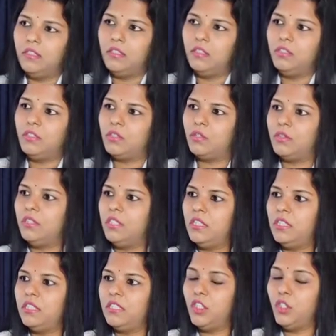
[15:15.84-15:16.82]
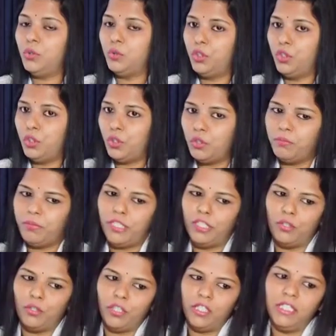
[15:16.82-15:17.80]
So this you should be
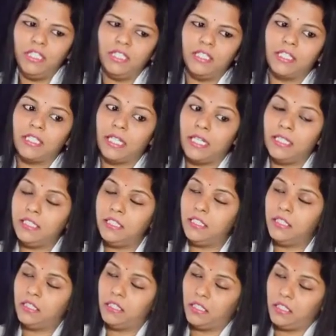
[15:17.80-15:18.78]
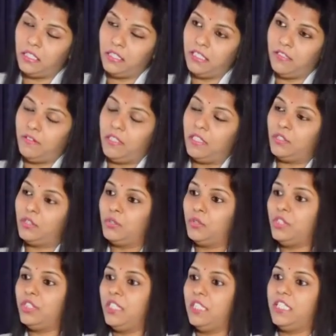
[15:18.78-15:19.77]
knowing, cancers that is
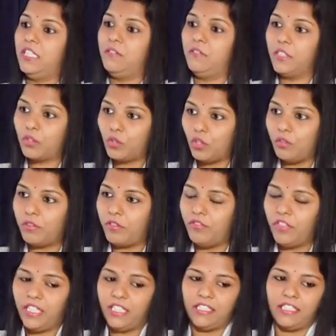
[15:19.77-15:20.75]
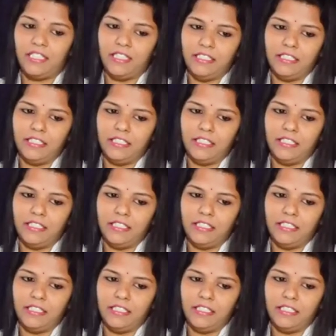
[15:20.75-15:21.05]
associated with overweight and